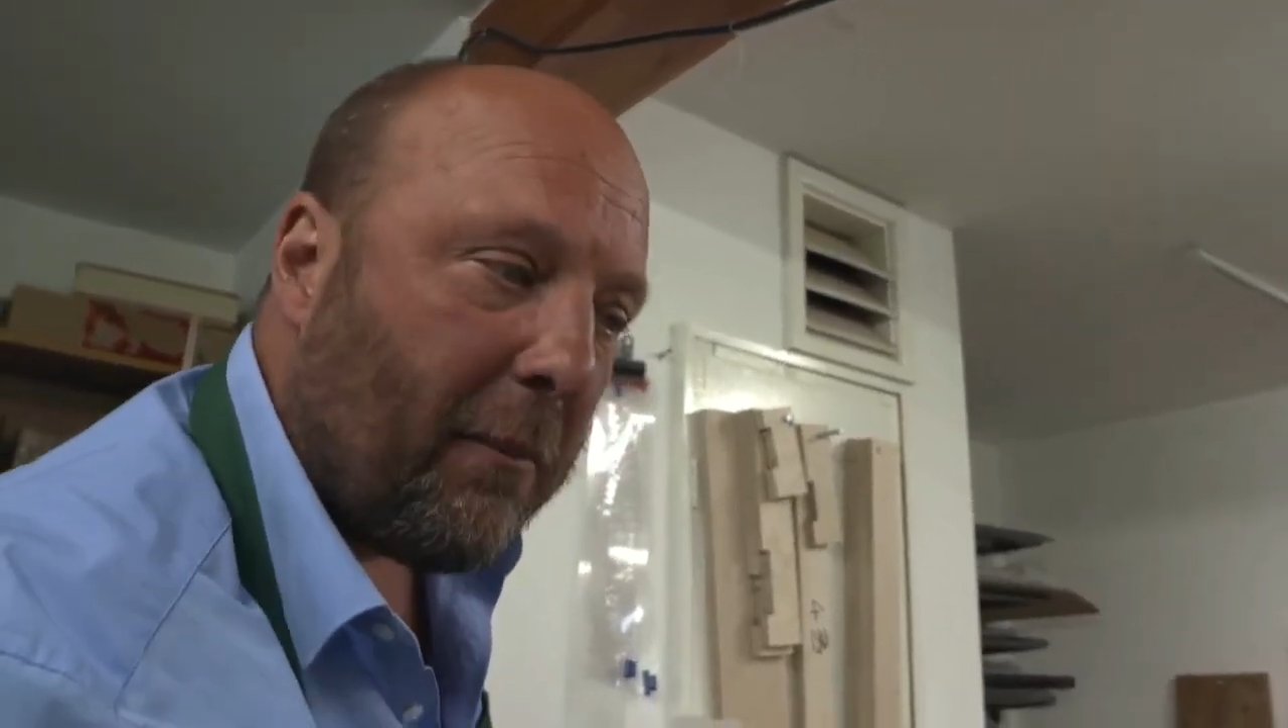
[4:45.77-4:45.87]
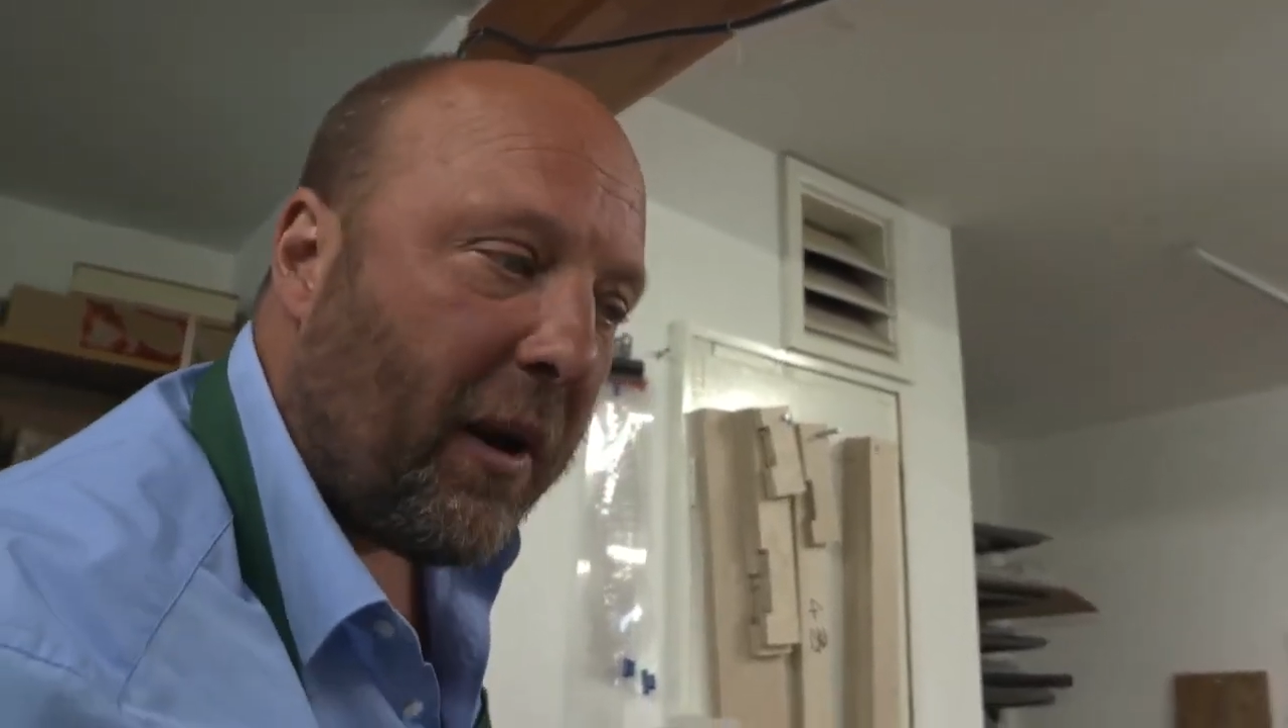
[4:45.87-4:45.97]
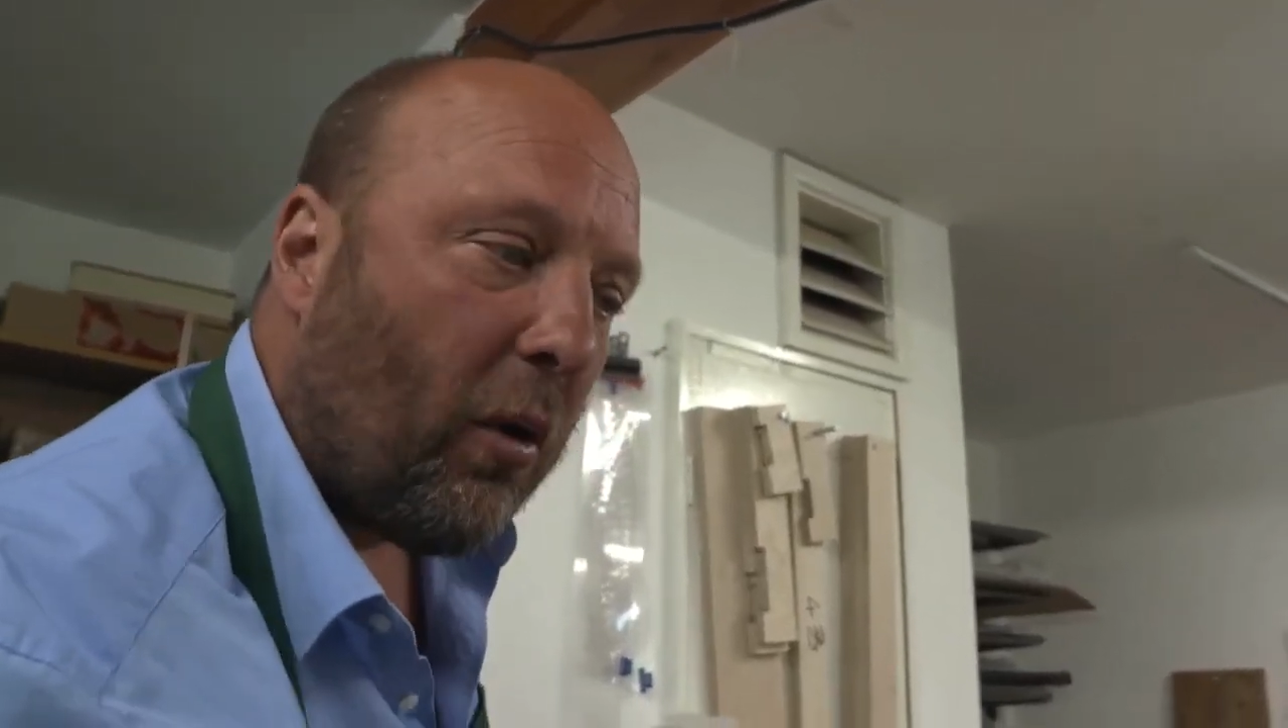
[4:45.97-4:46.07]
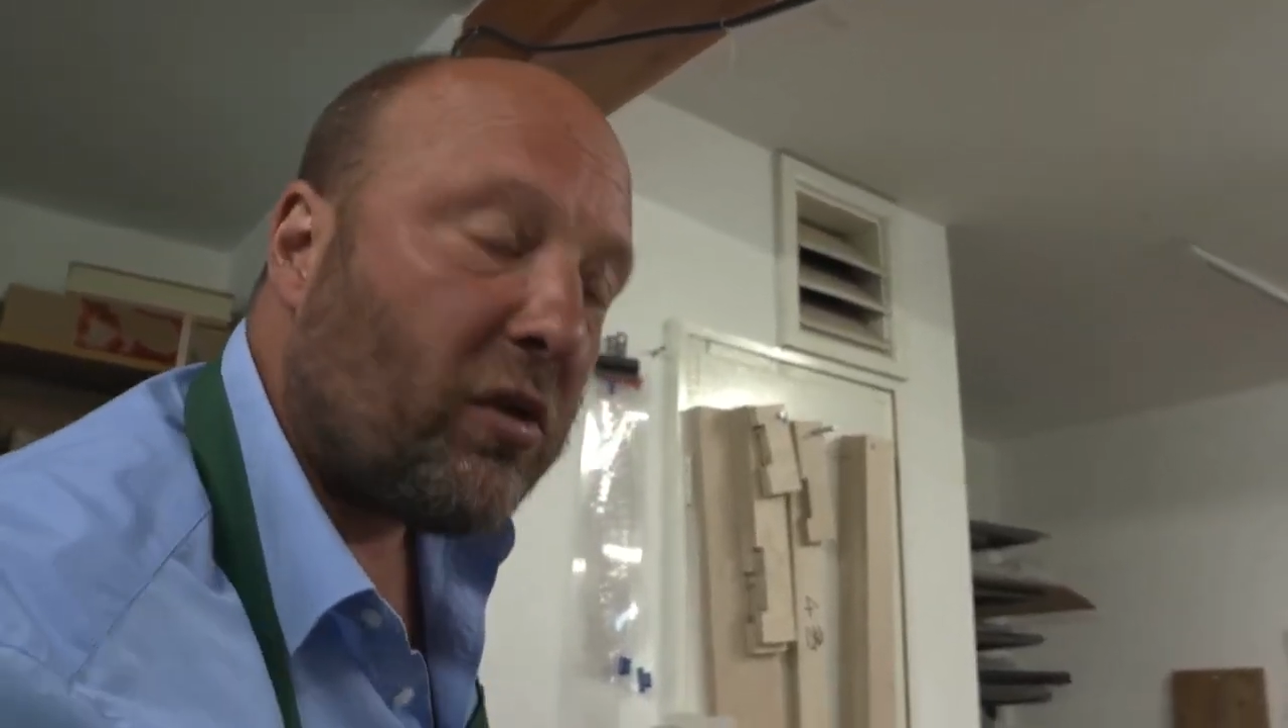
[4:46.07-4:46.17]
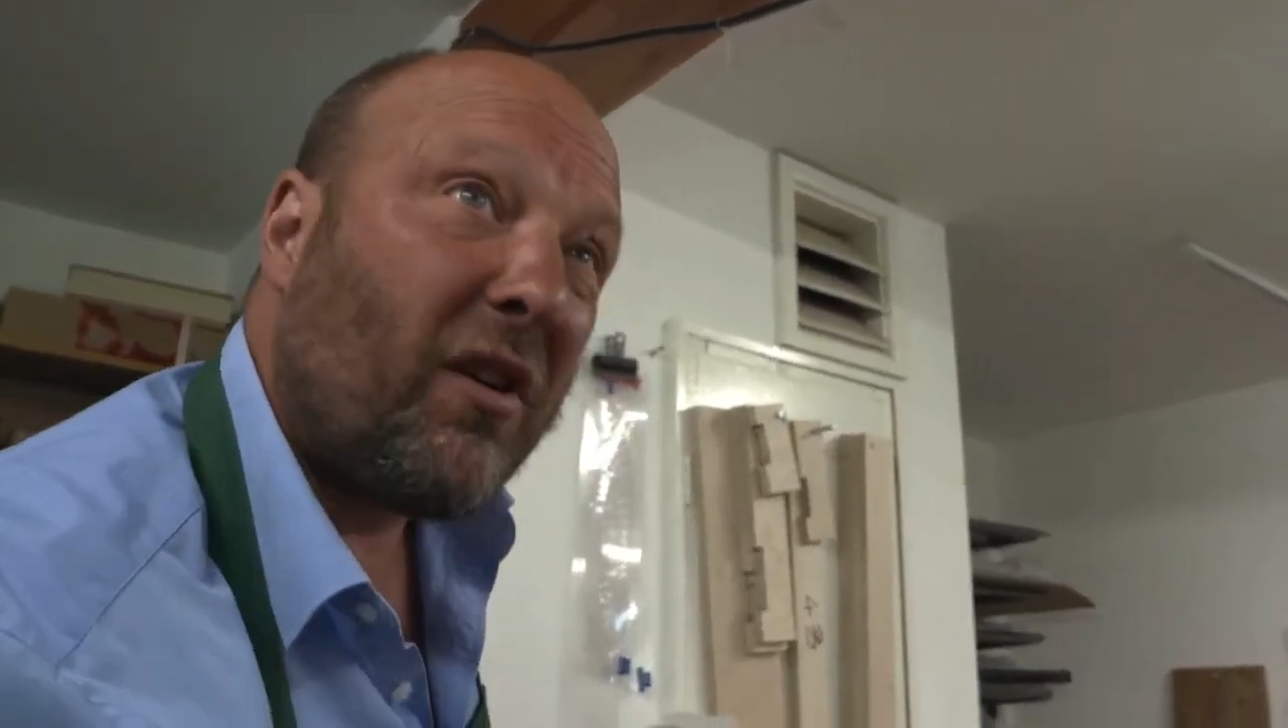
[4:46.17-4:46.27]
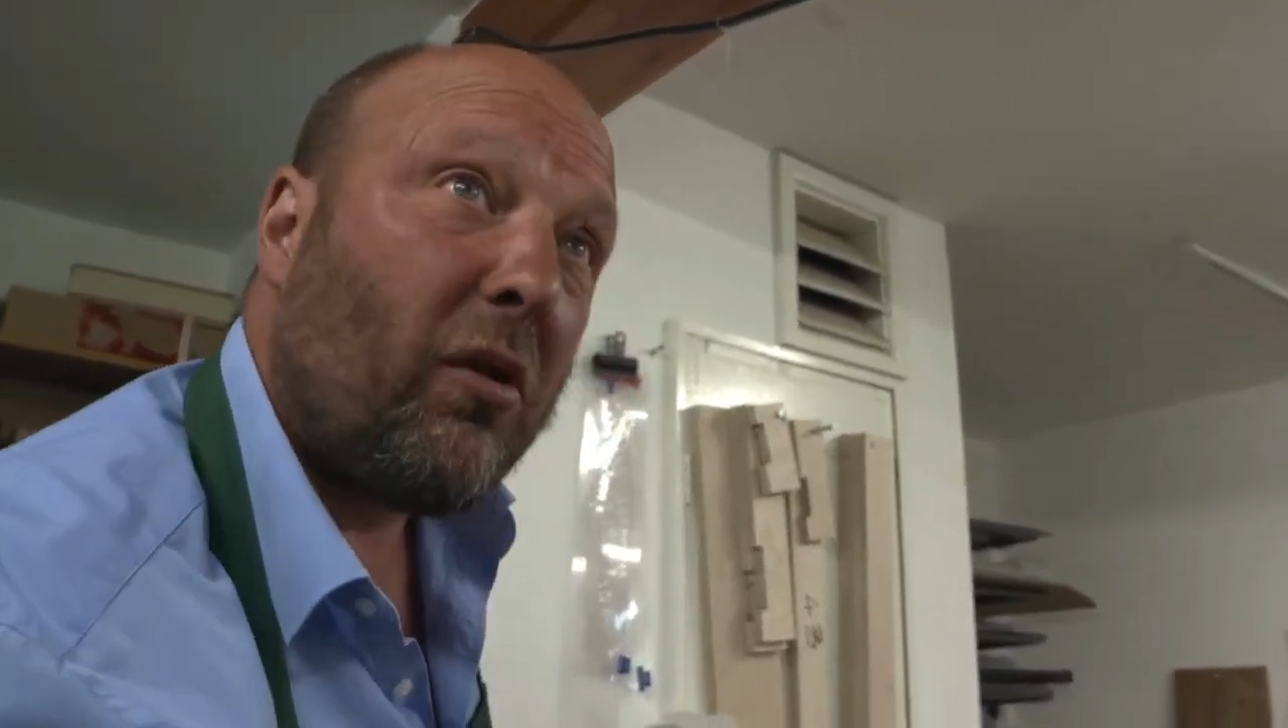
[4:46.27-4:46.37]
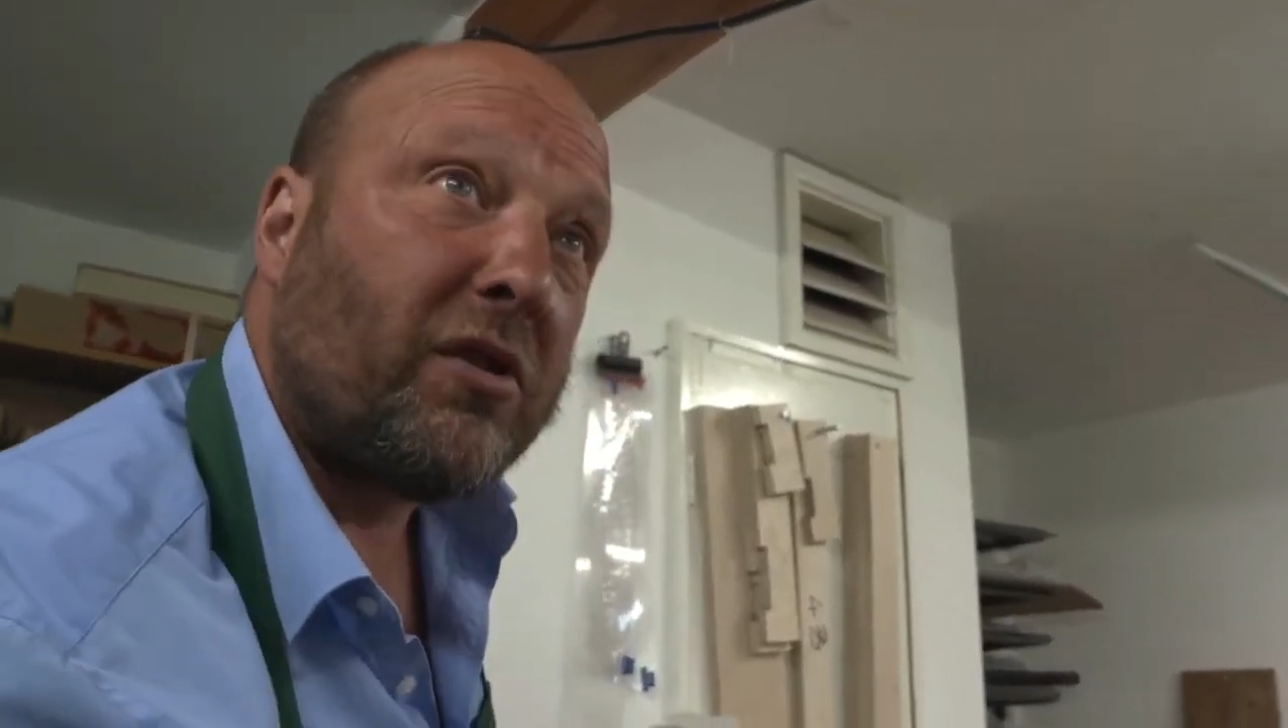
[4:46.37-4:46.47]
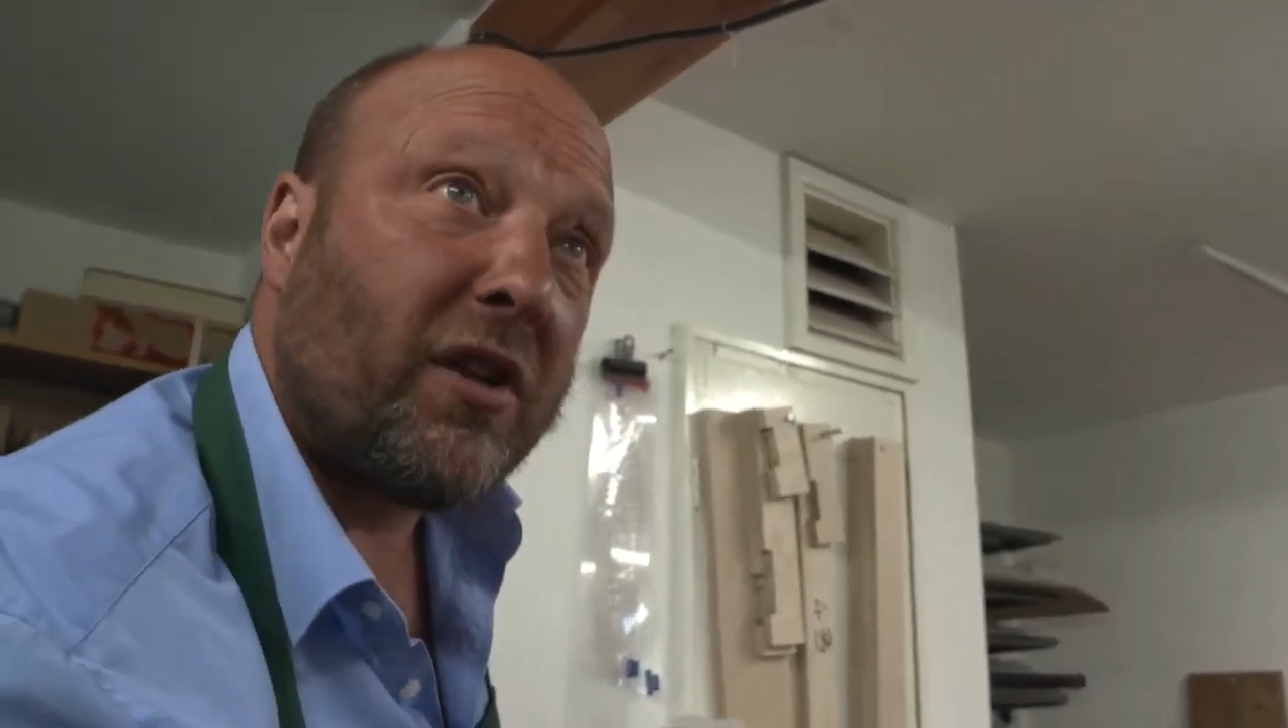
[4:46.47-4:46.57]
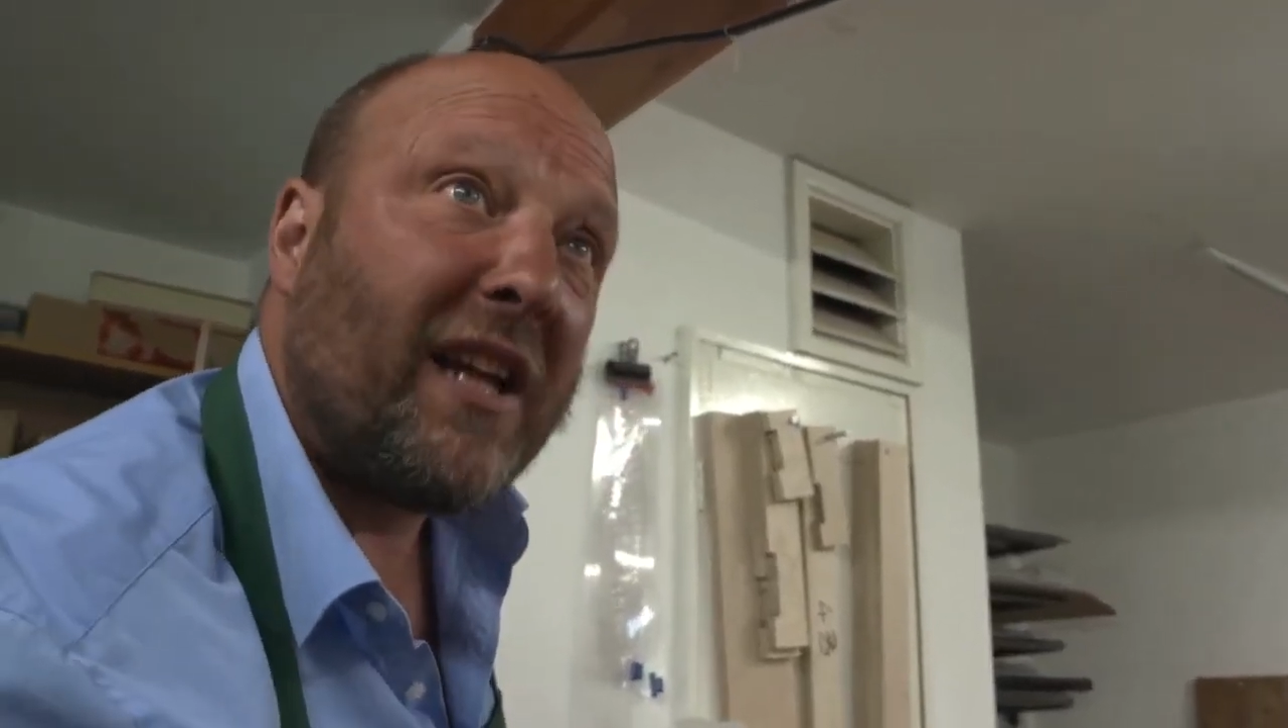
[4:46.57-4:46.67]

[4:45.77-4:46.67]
but it also